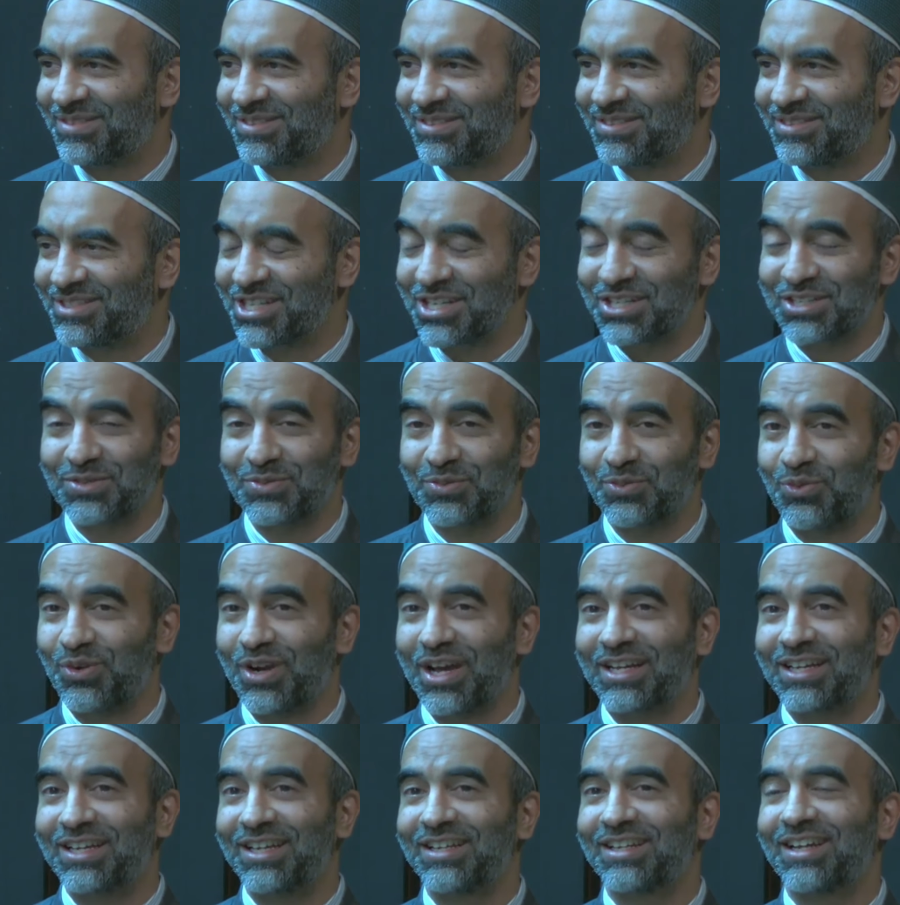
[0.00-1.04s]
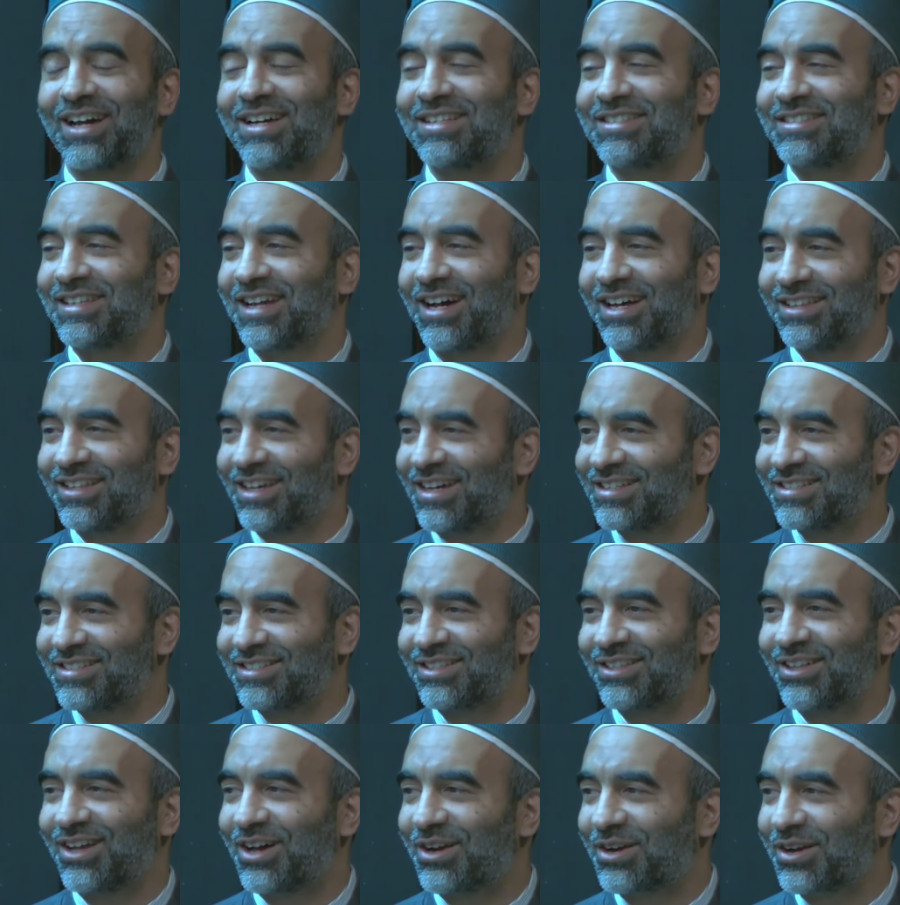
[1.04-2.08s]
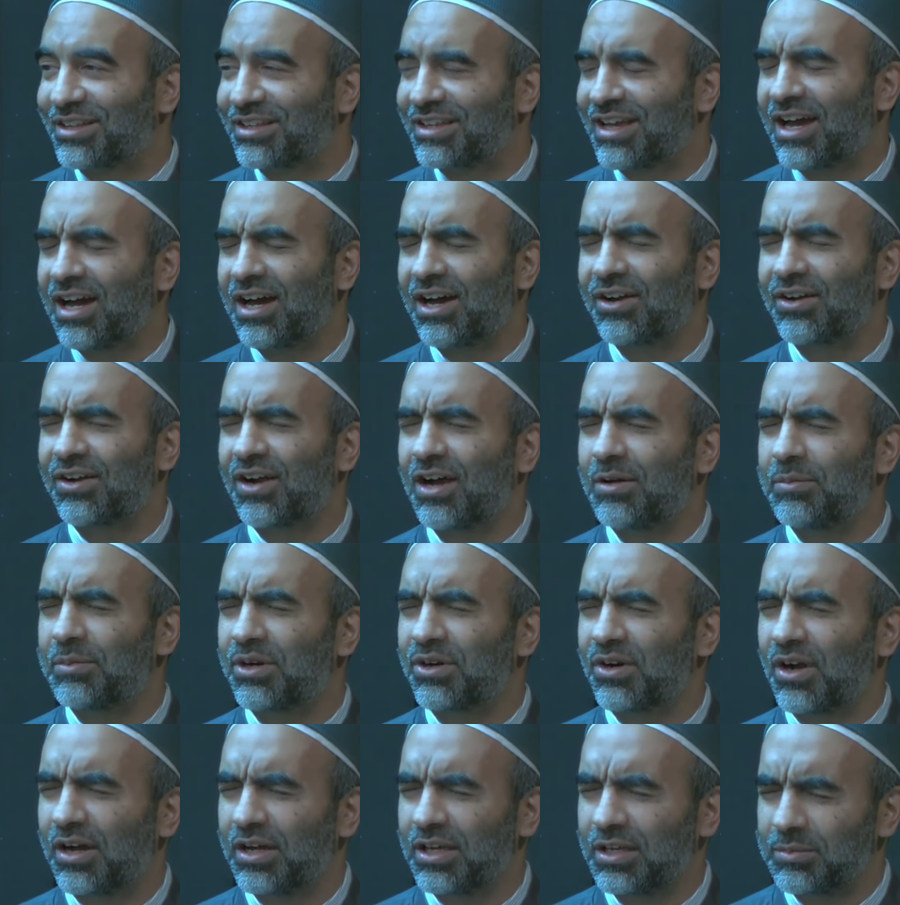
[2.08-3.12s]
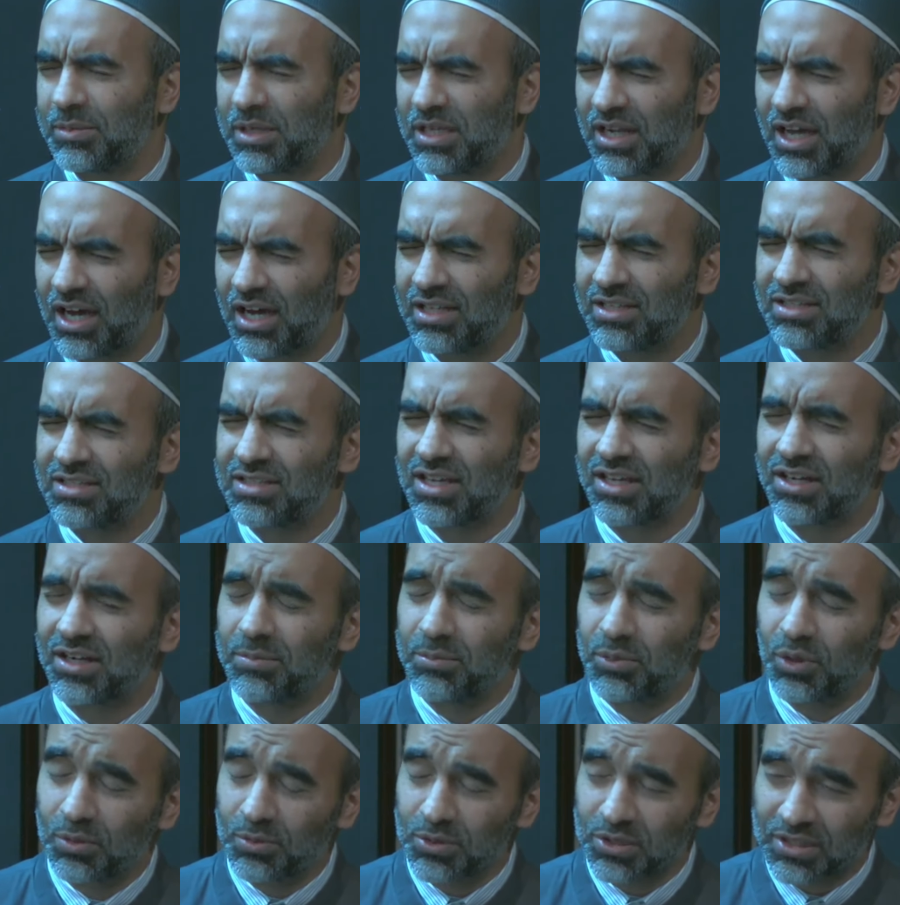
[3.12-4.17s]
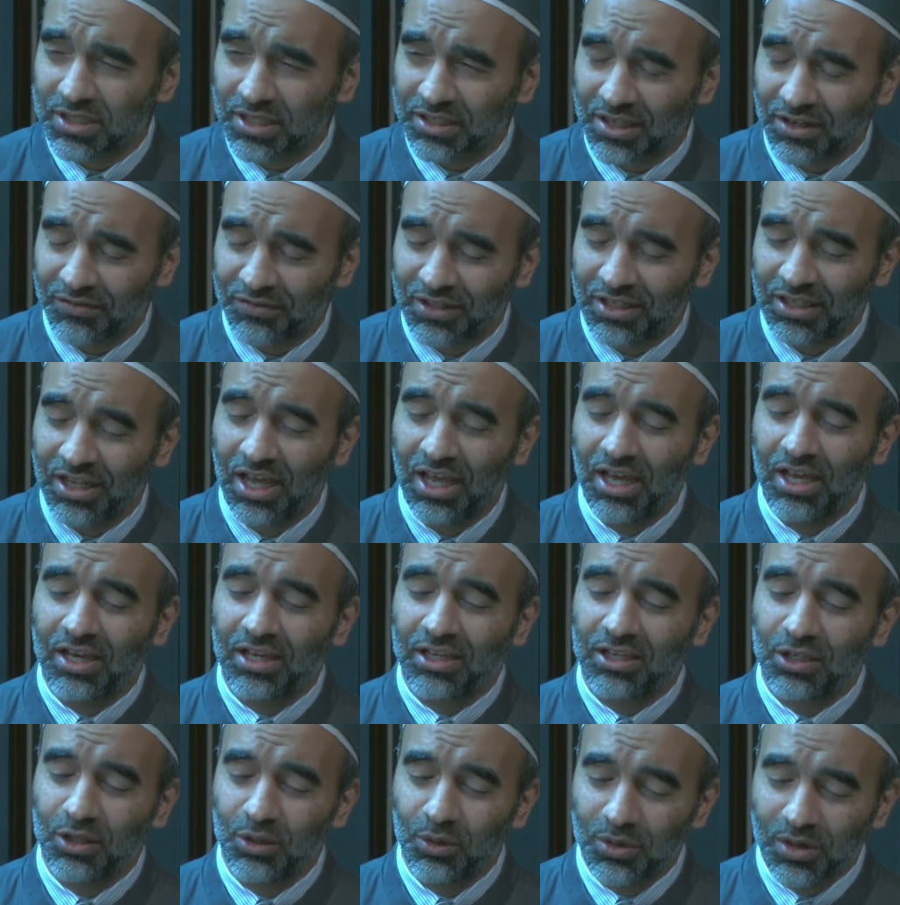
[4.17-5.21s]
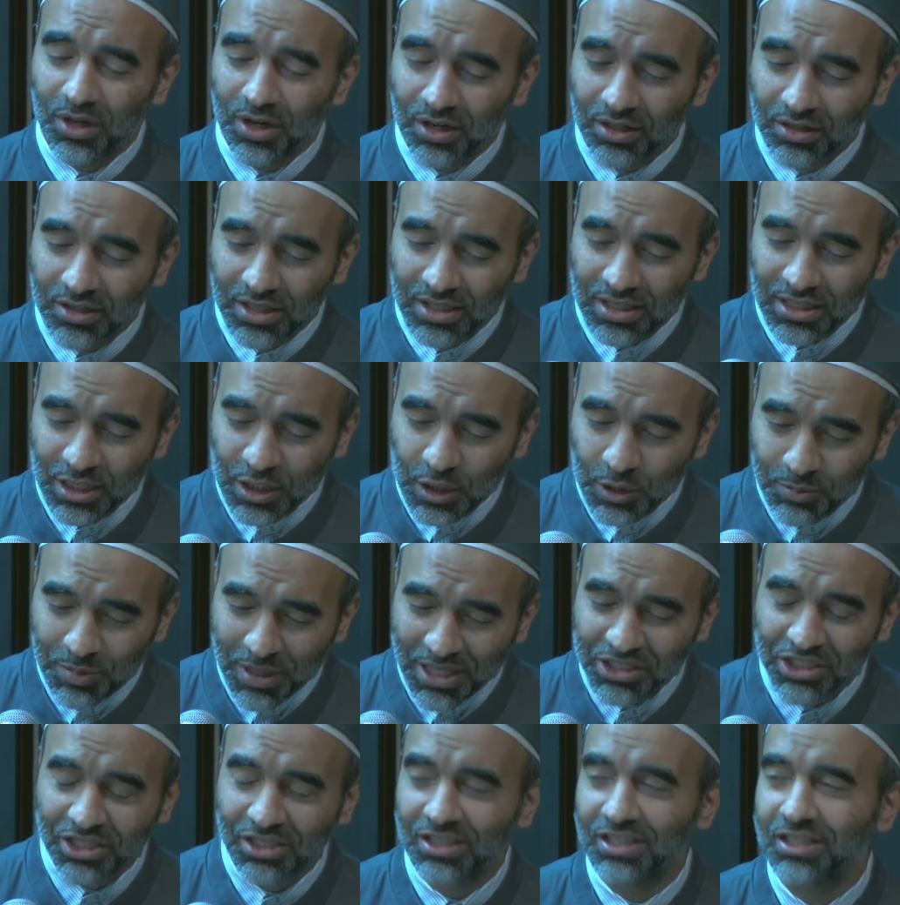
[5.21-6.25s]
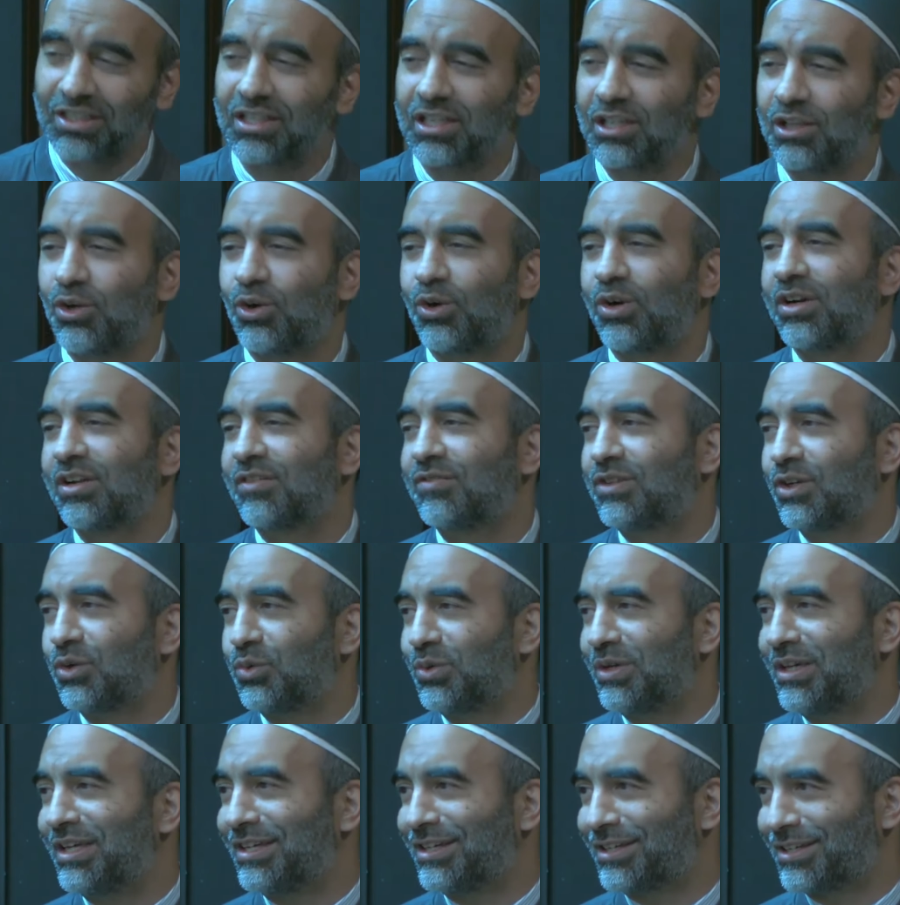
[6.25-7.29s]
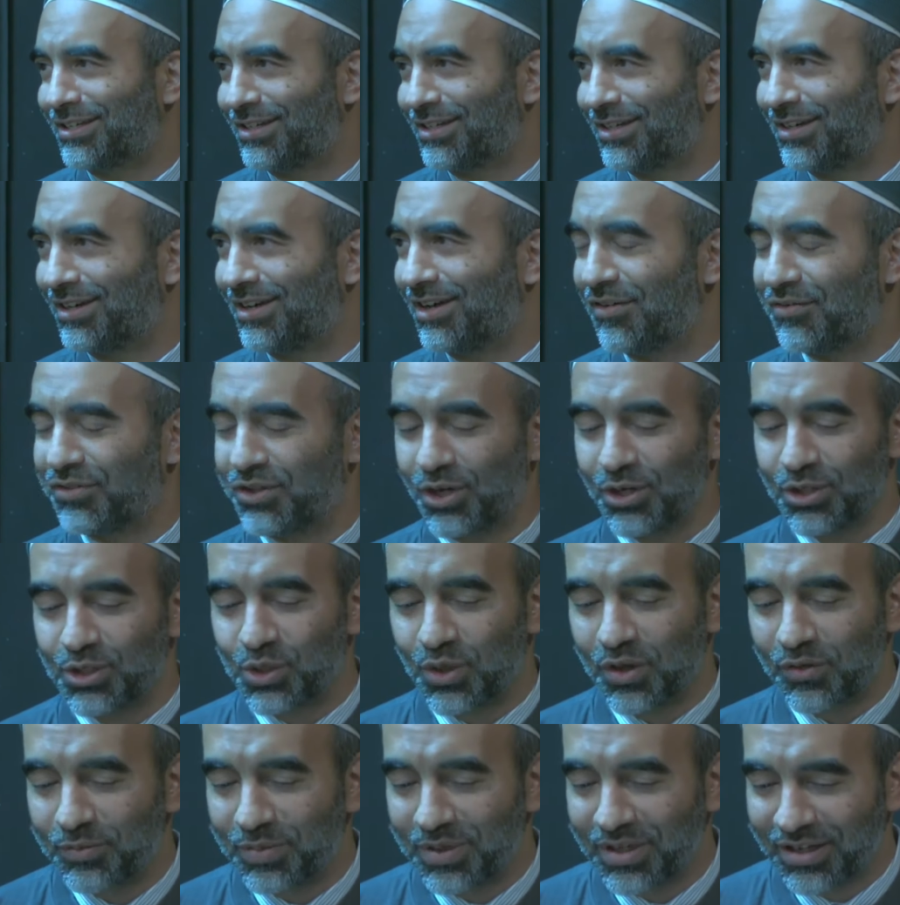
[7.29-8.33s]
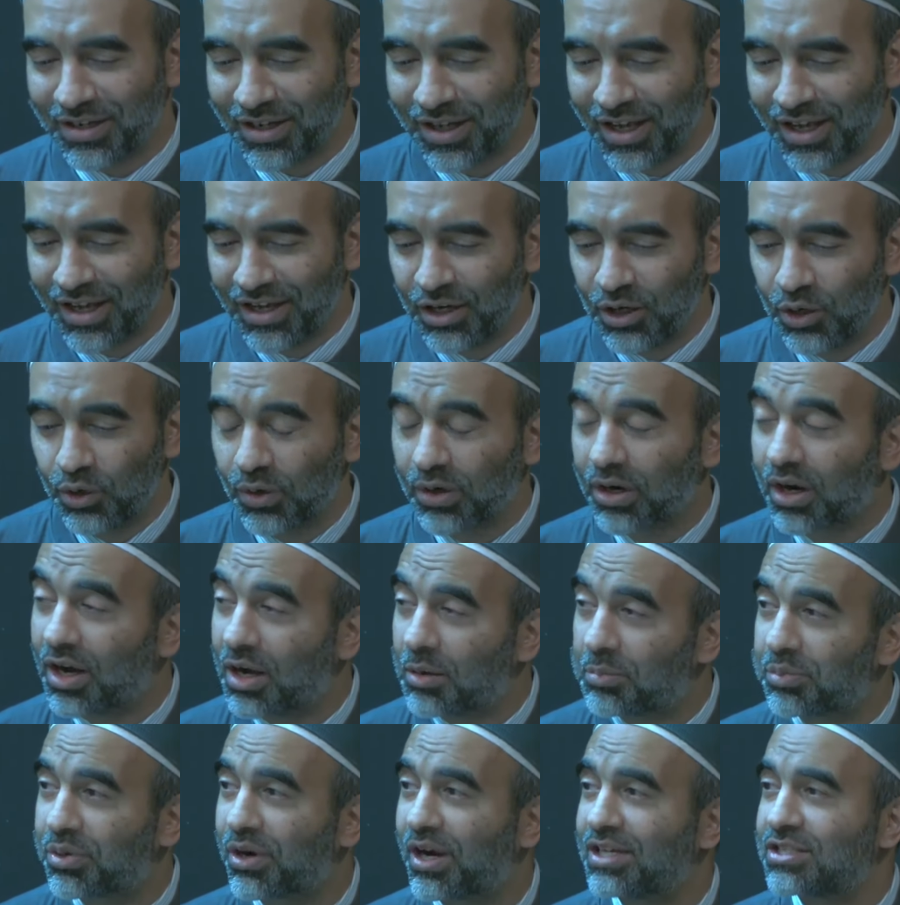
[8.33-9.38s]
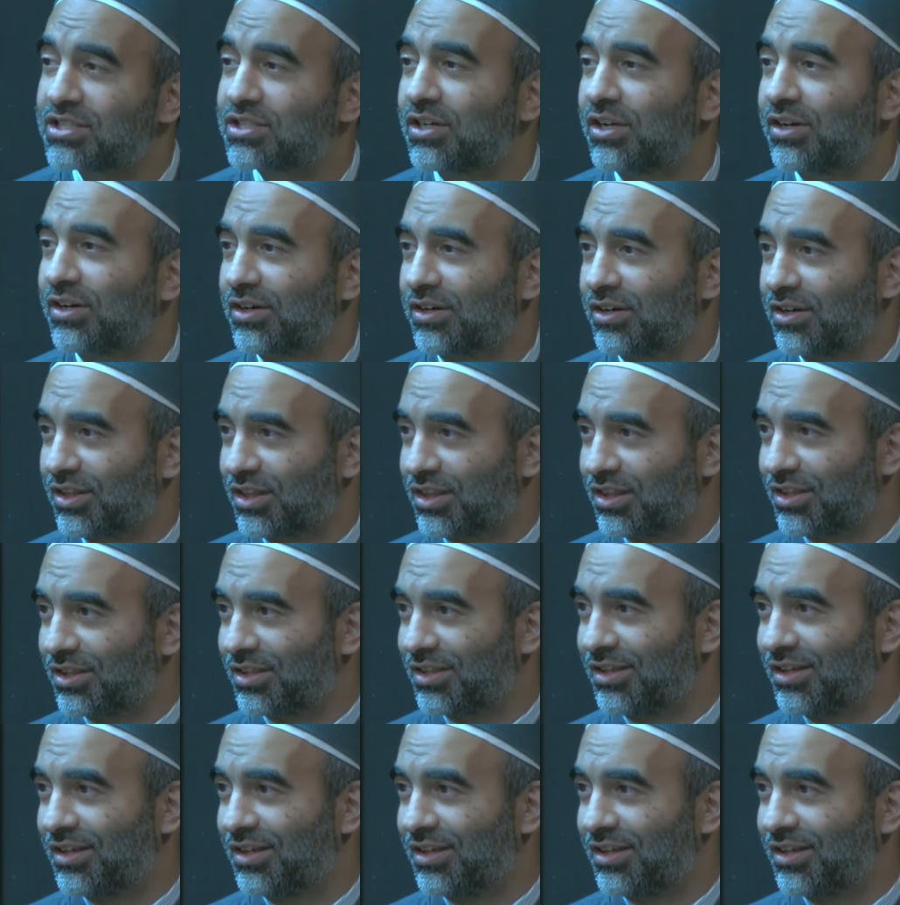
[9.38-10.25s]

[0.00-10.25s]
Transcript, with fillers: Just recognizing Allah is still Ya Arhamar Rahimin, Anta Rabbul Mustadafin. You are especially the Lord of the weak, of those who have been who are oppressed on earth.